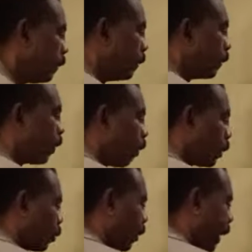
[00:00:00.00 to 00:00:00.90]
So our
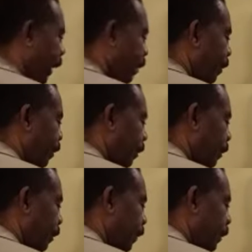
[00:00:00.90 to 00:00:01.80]
triangle
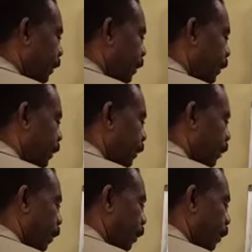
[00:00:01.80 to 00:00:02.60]
is this.